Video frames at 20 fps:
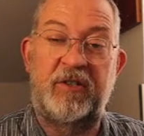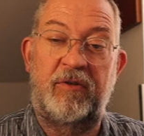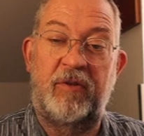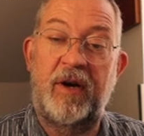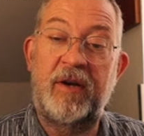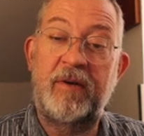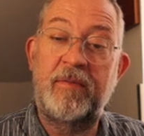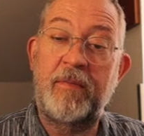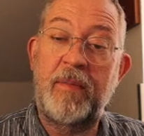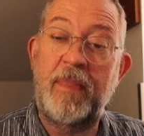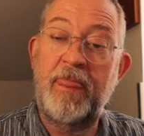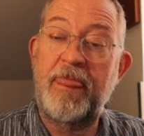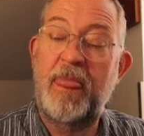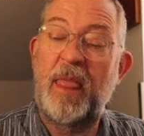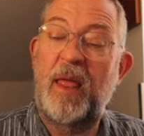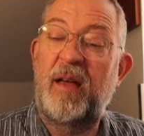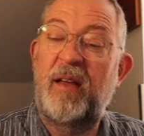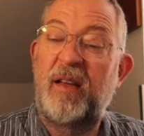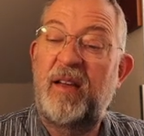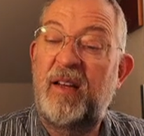on.
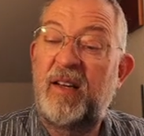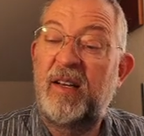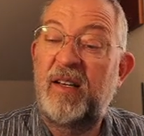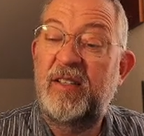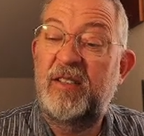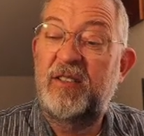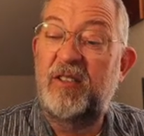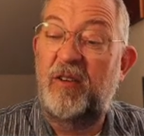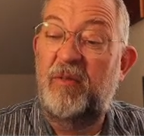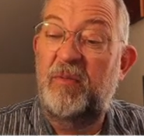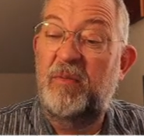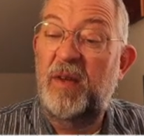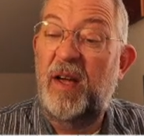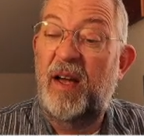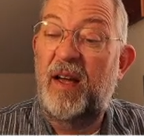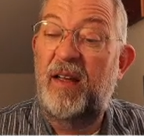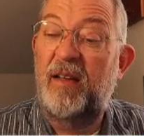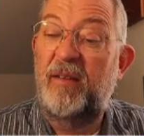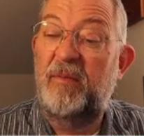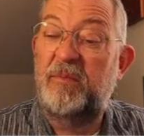So
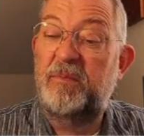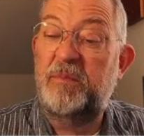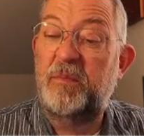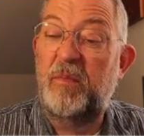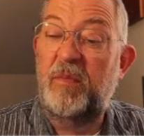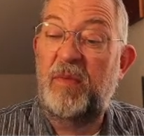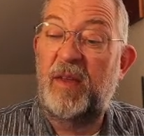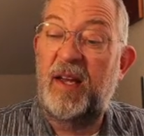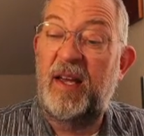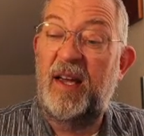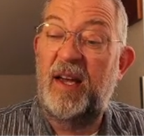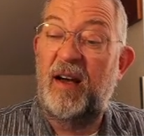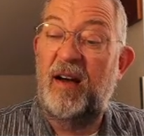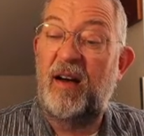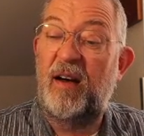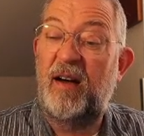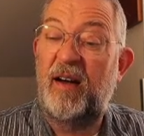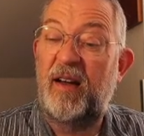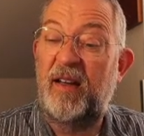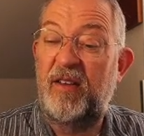here
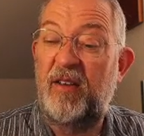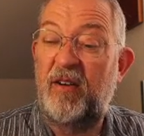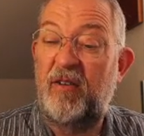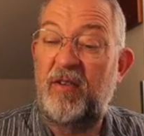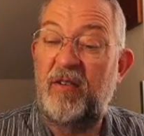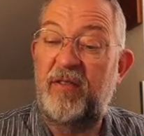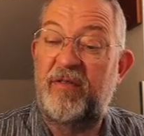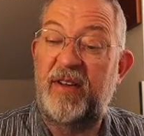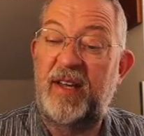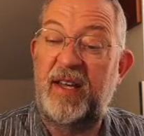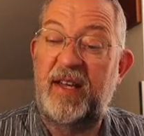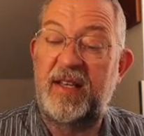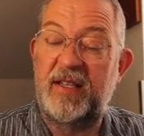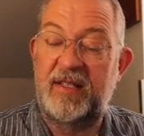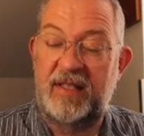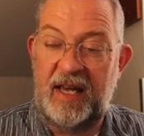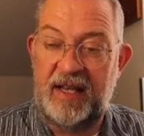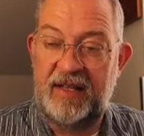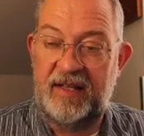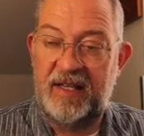the only thing is
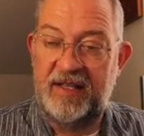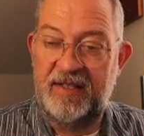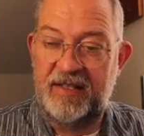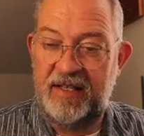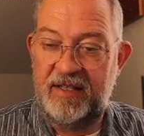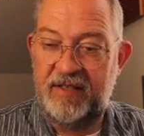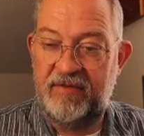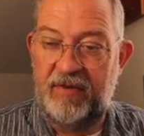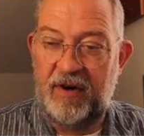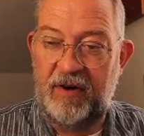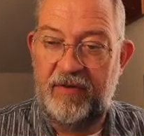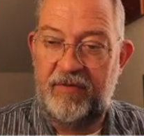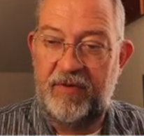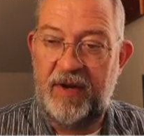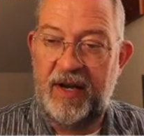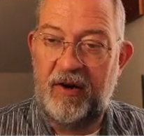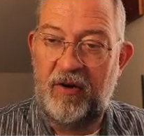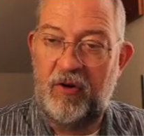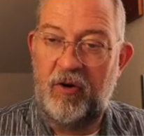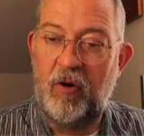that this is what
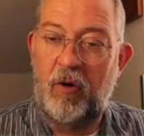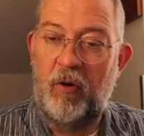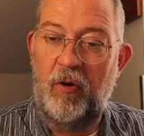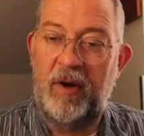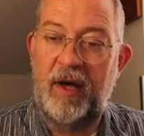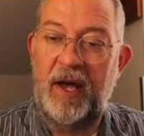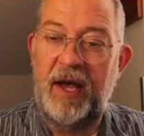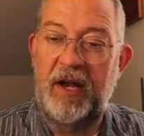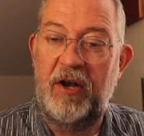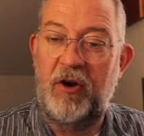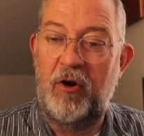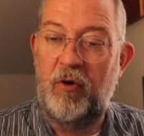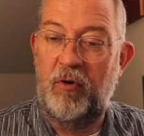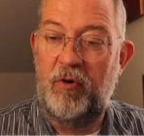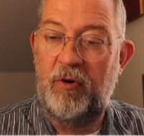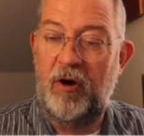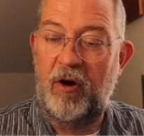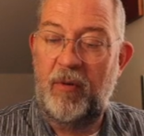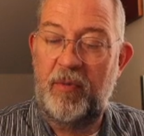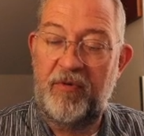we'll call a
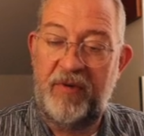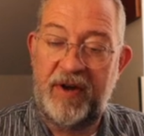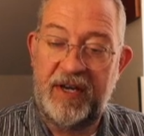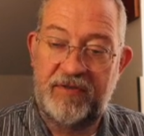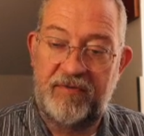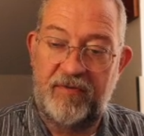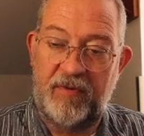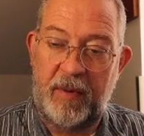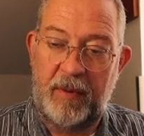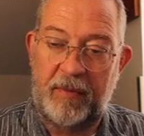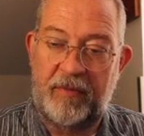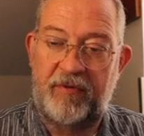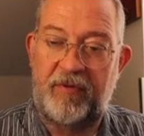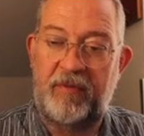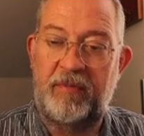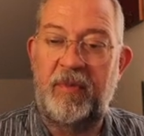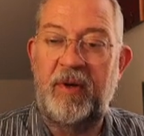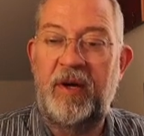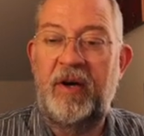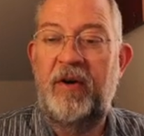local operation. Remember
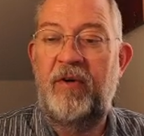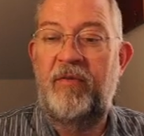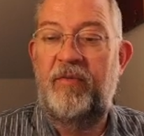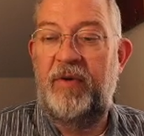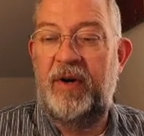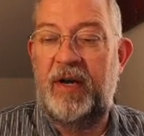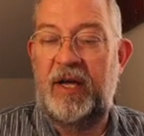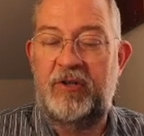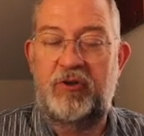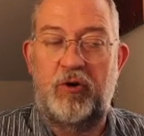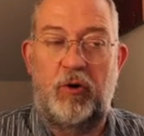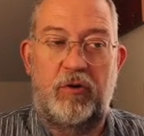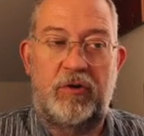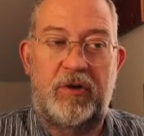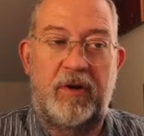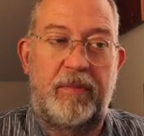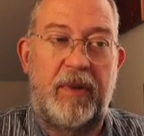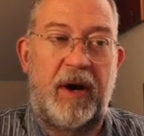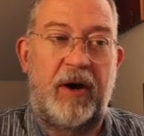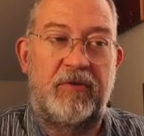from I talked
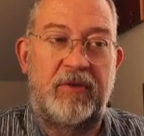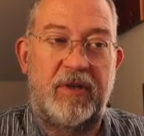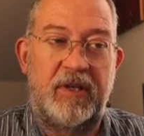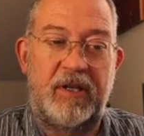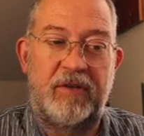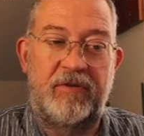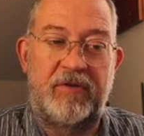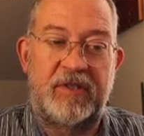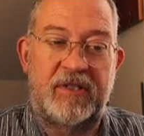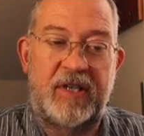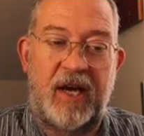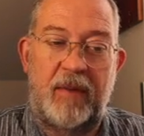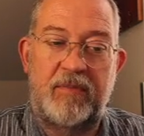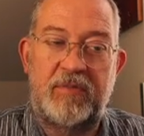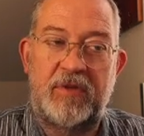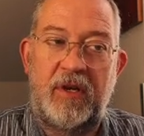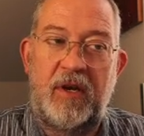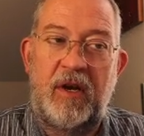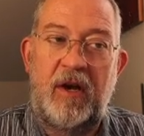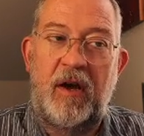about the different types
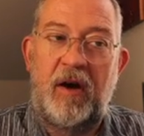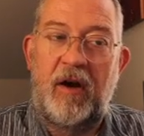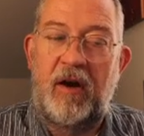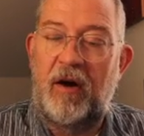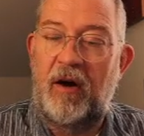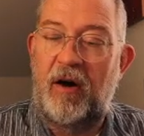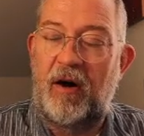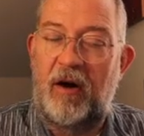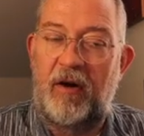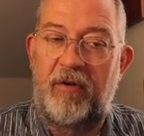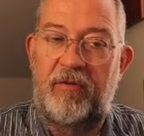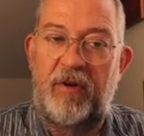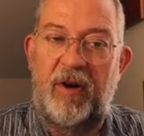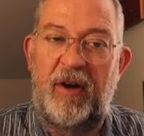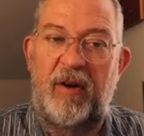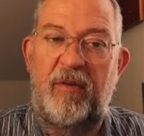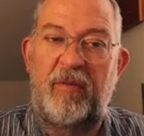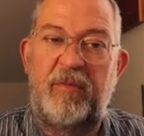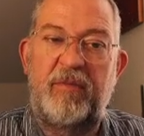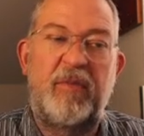of,
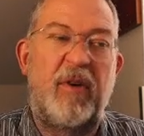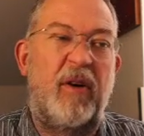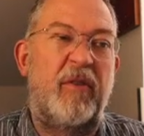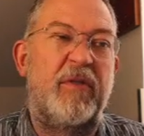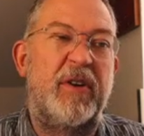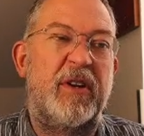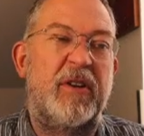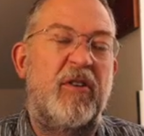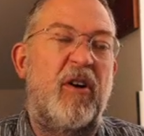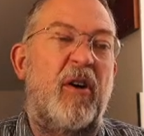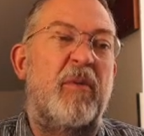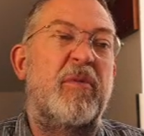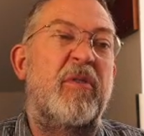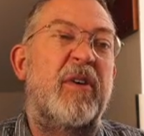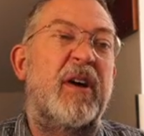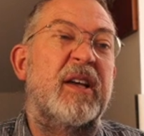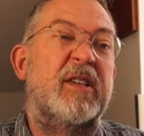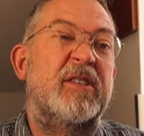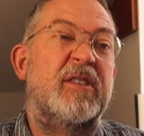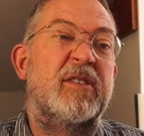uh, of video
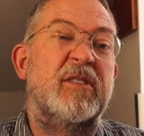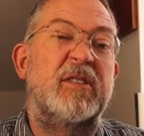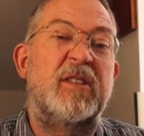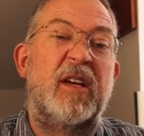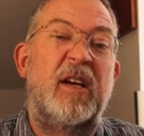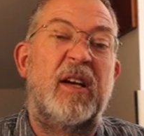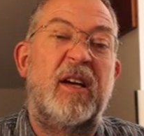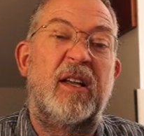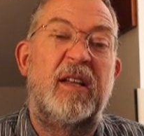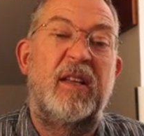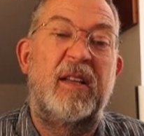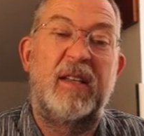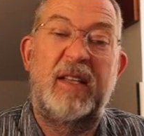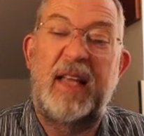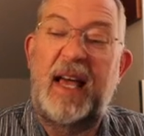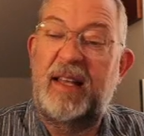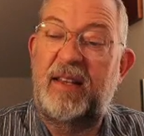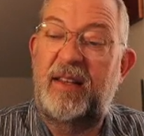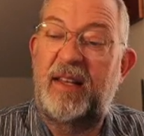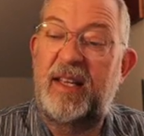operations
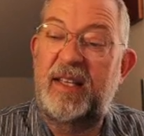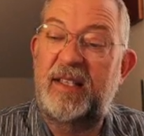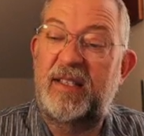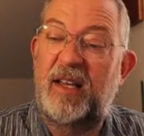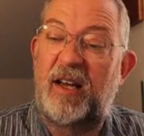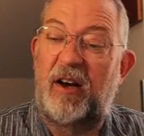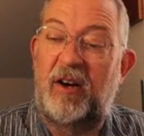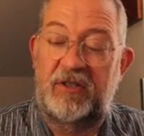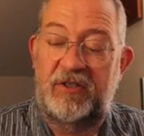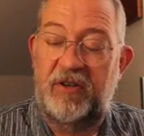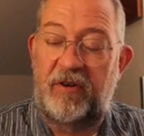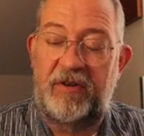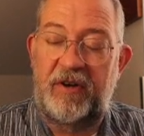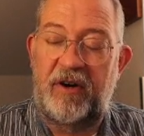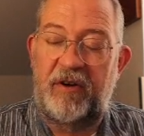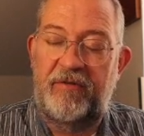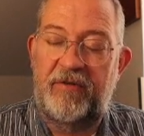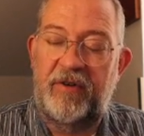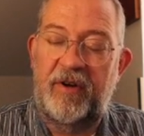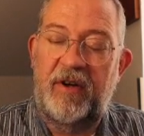that this oh sorry
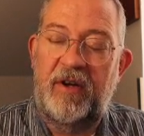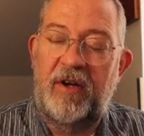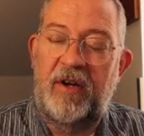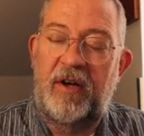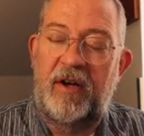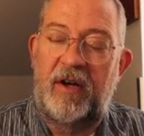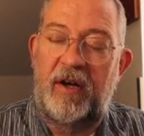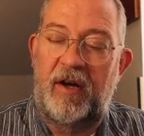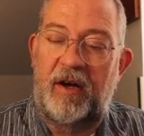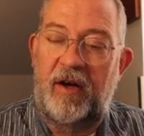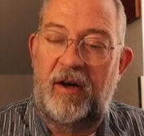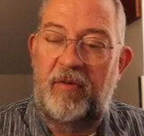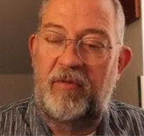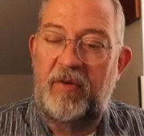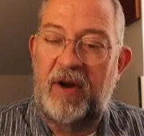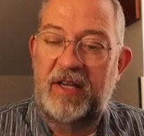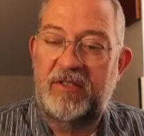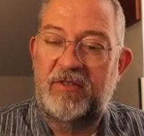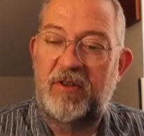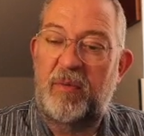of uh,
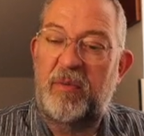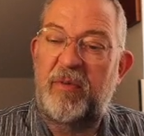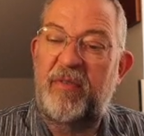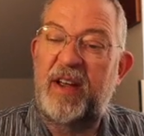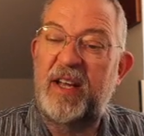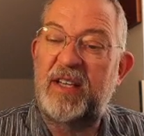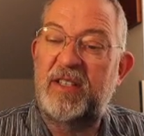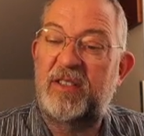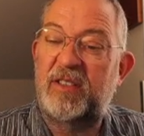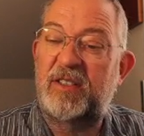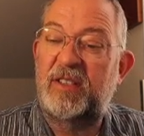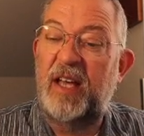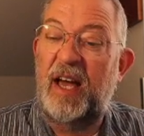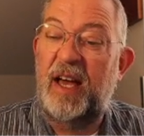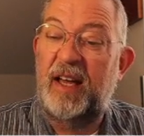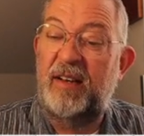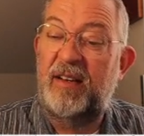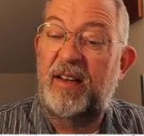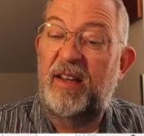raster operations that